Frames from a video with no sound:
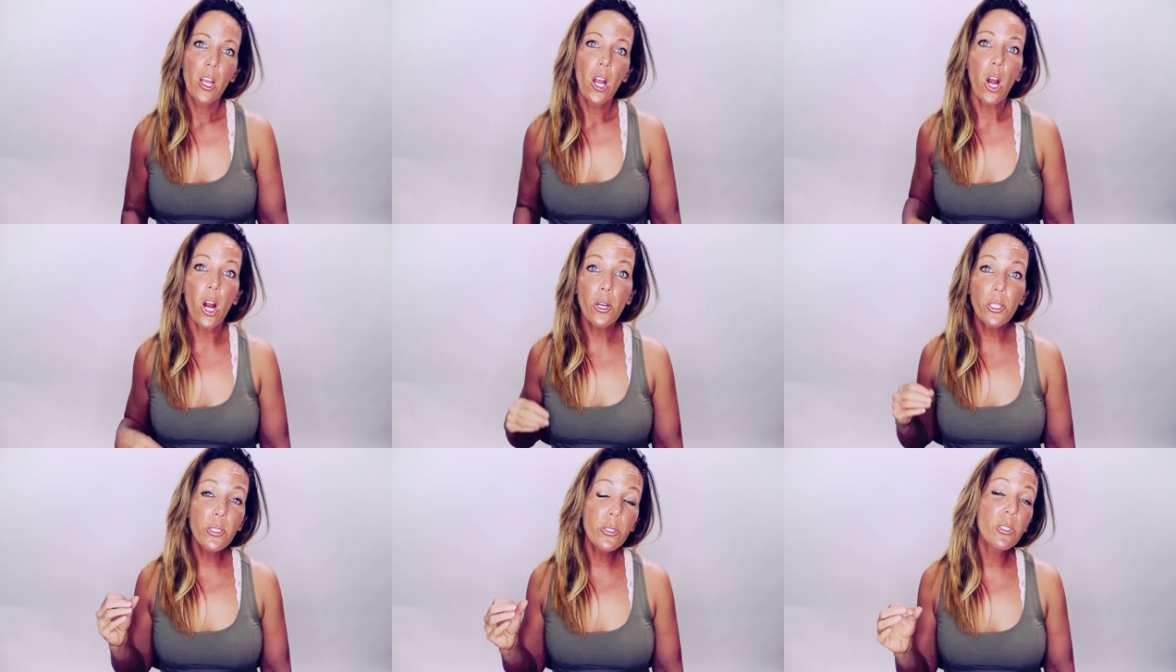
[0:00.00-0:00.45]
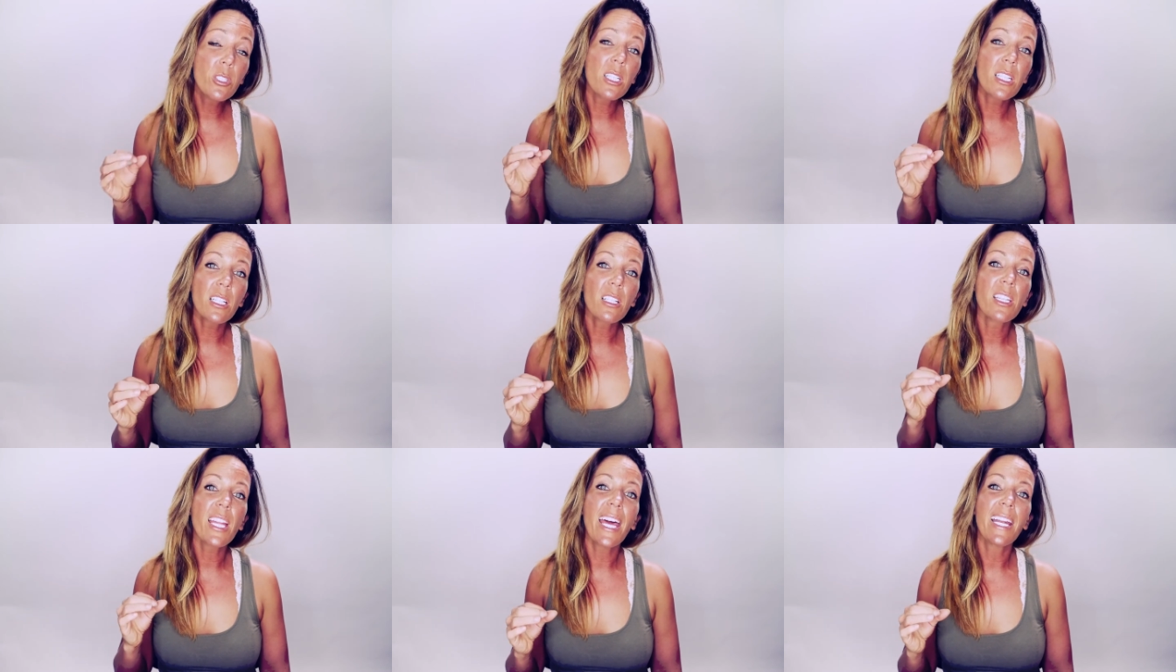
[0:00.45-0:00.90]
Are you going
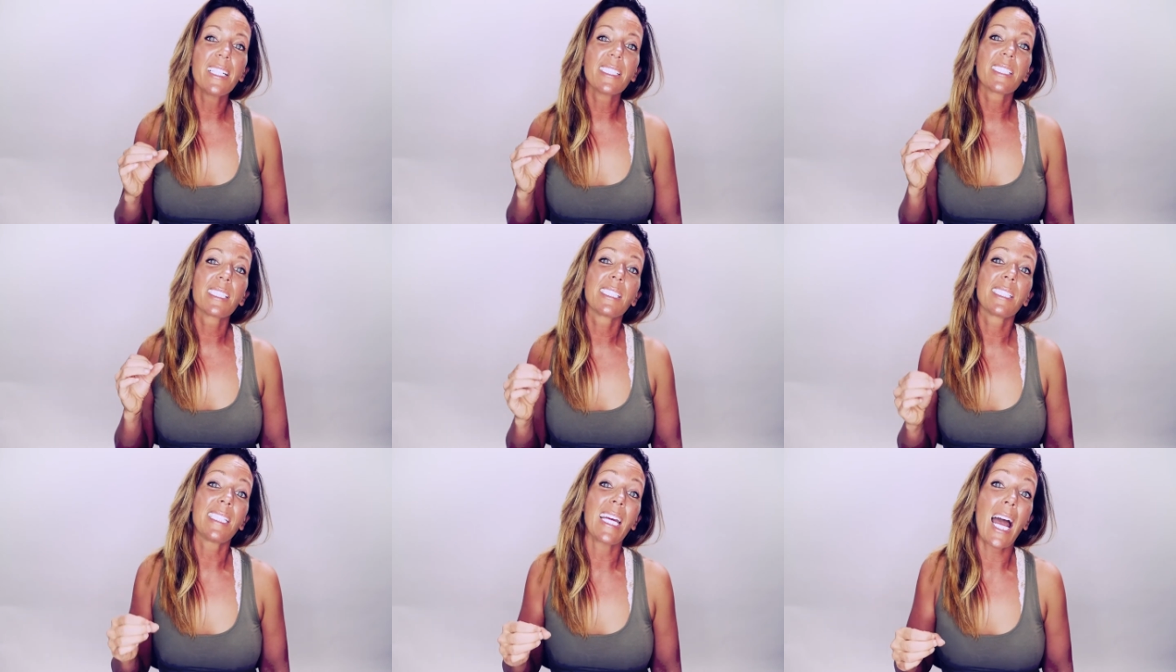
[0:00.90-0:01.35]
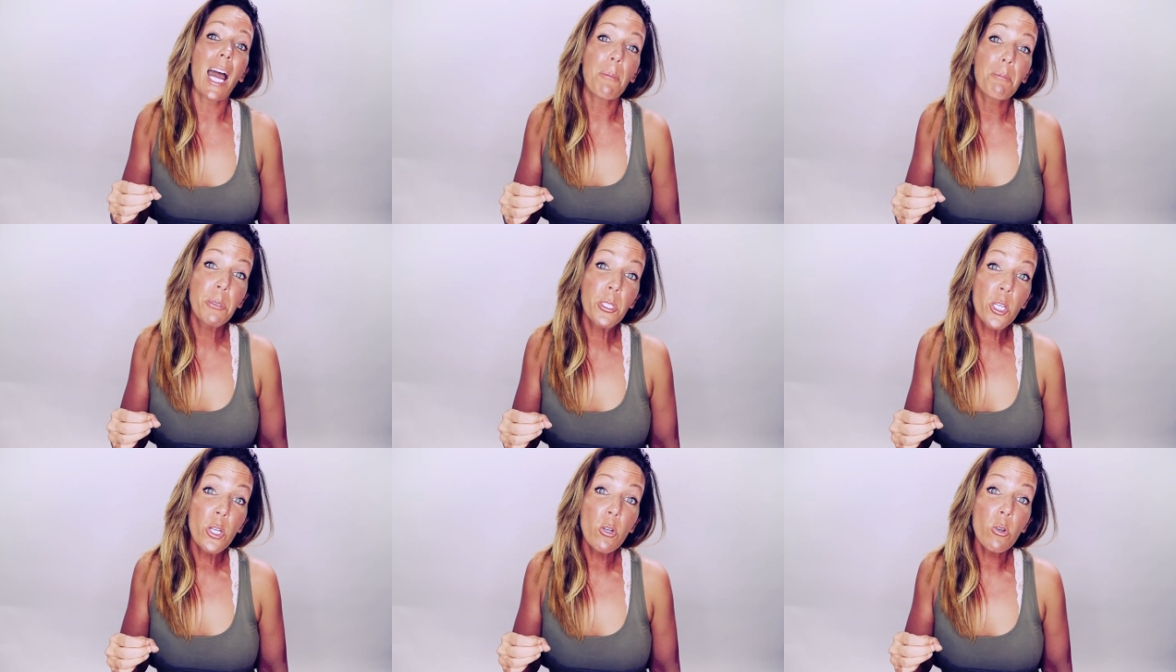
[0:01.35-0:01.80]
to let it
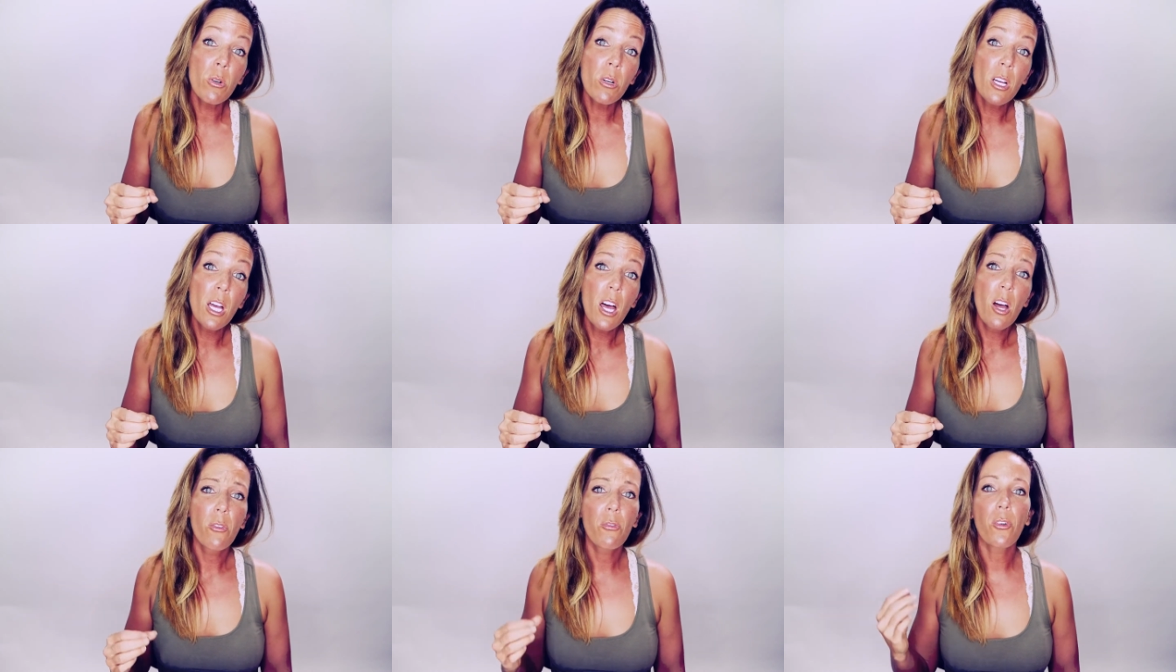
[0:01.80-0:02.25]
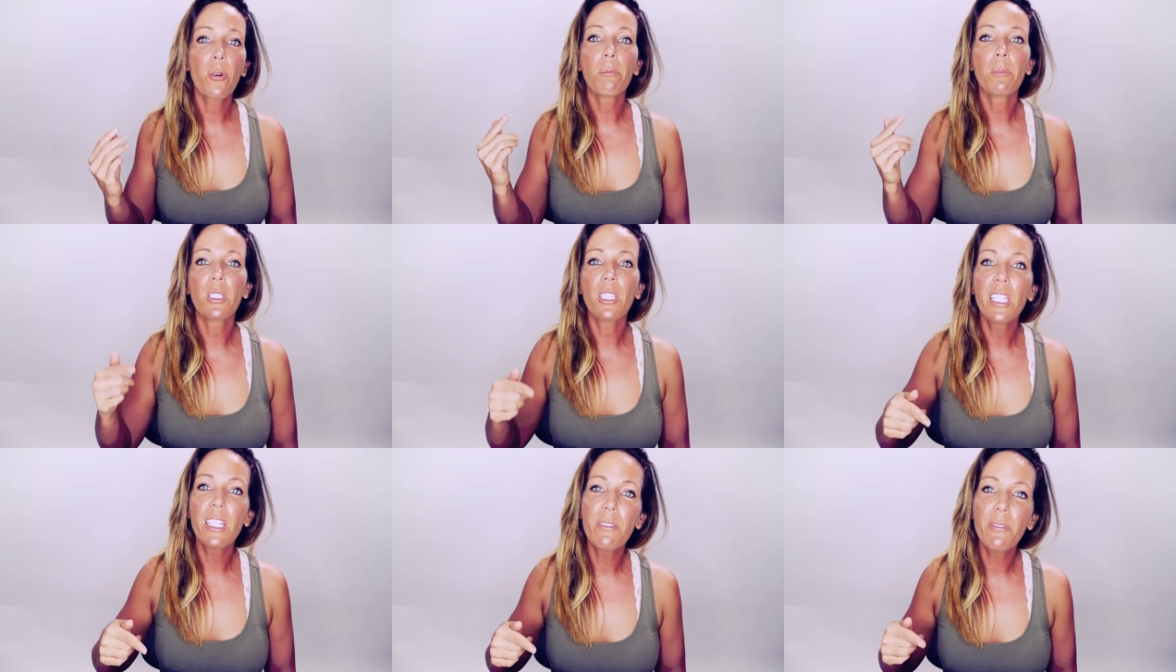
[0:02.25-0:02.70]
stop you
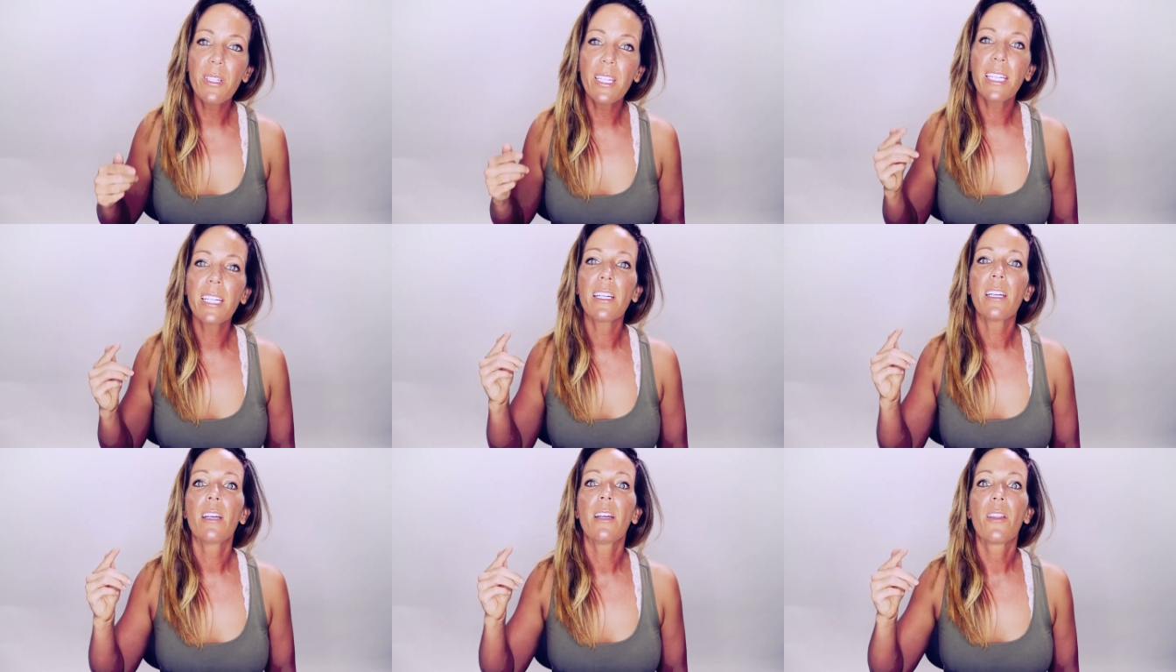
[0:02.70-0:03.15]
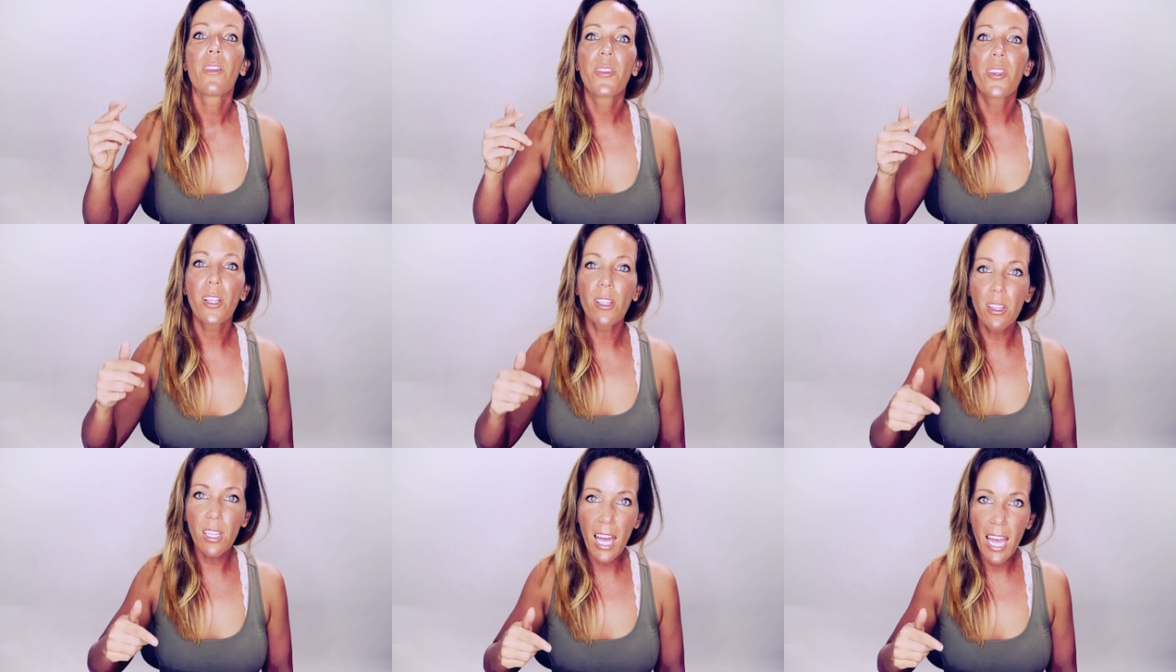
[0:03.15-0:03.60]
from living
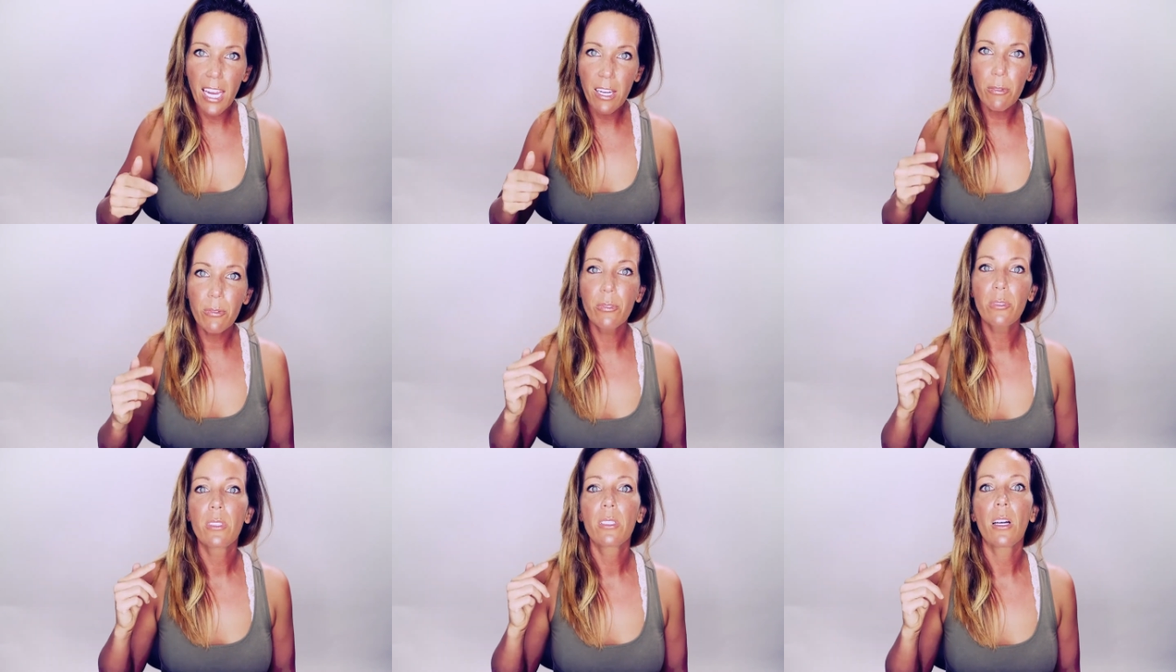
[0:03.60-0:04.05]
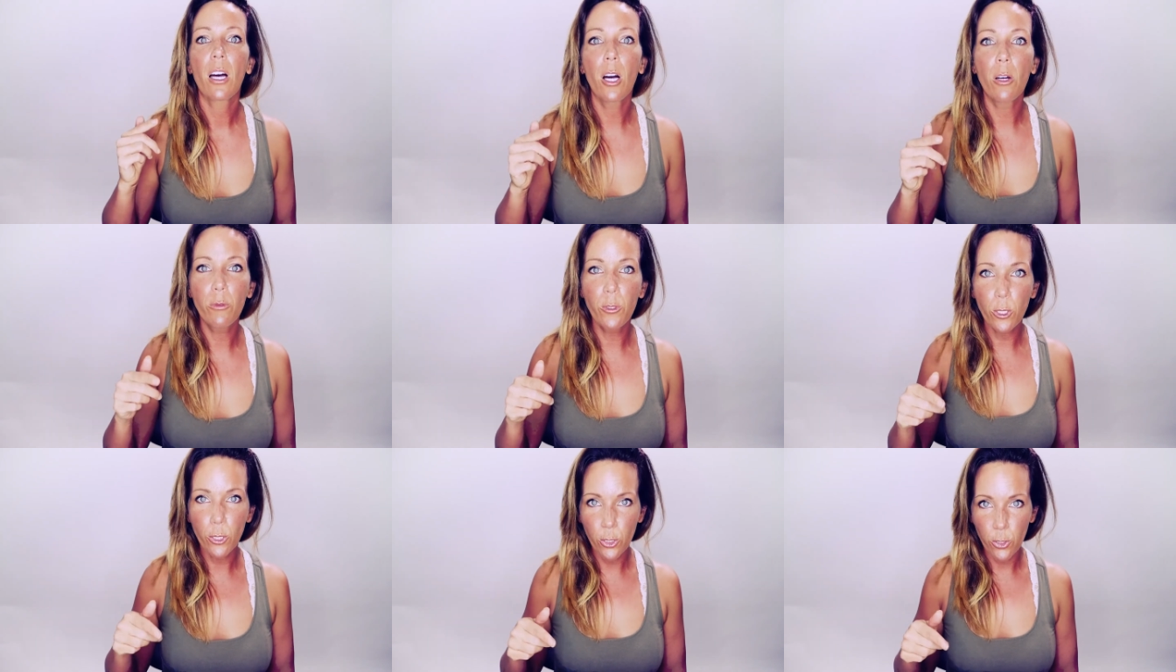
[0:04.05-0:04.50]
the life
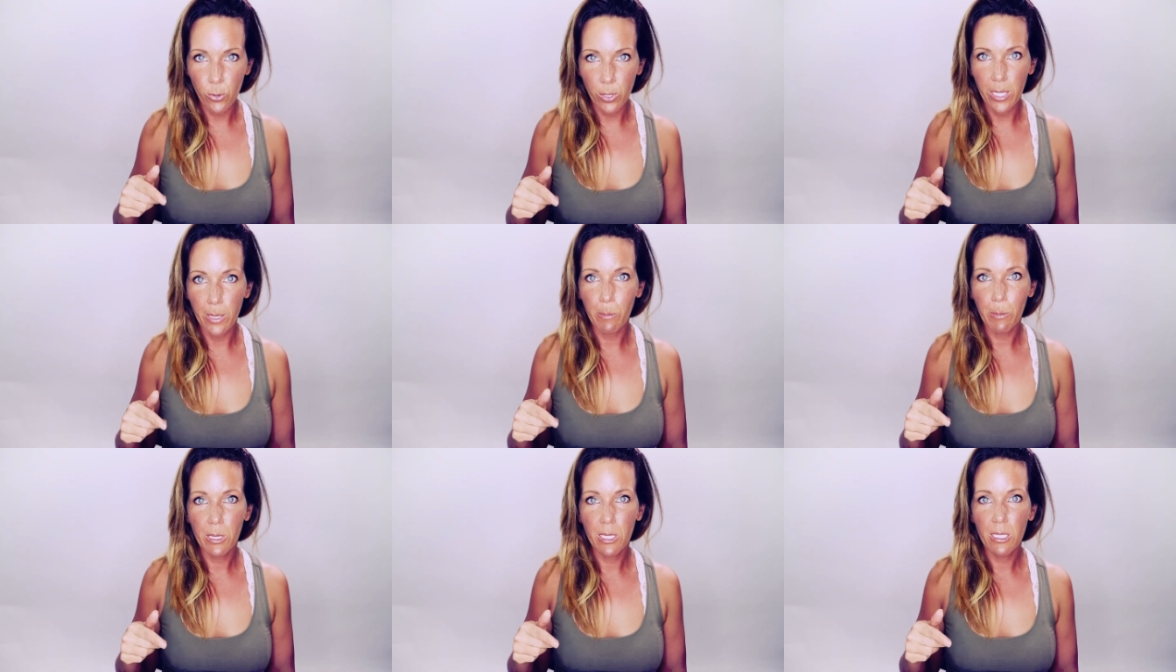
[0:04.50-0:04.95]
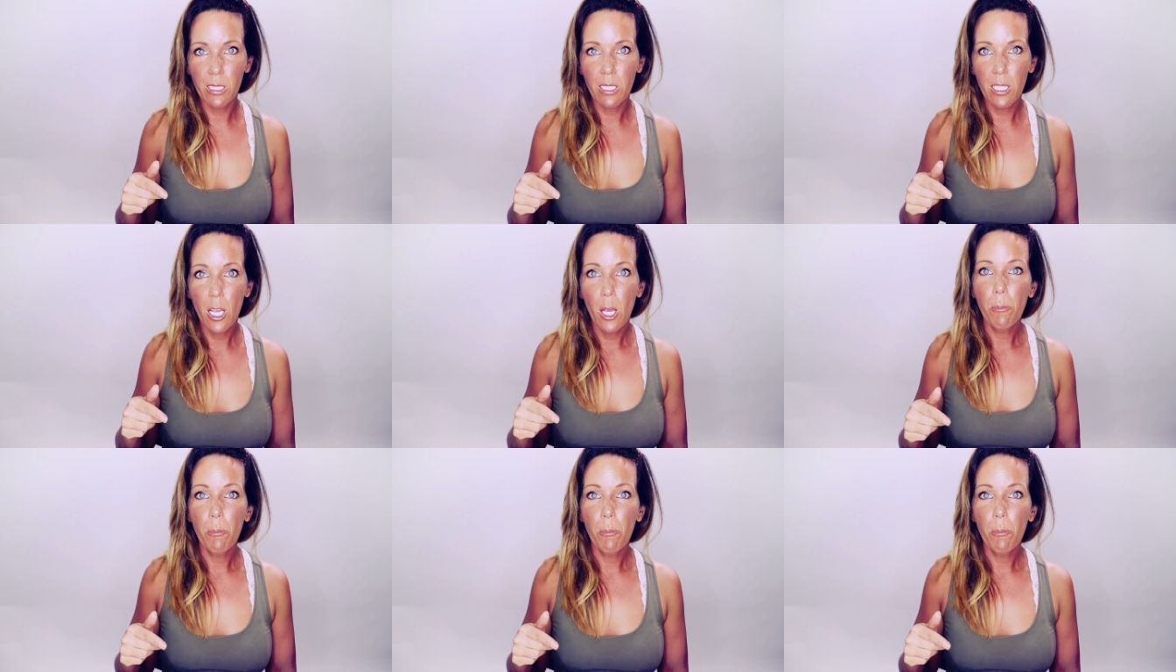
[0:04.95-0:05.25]
of your dreams?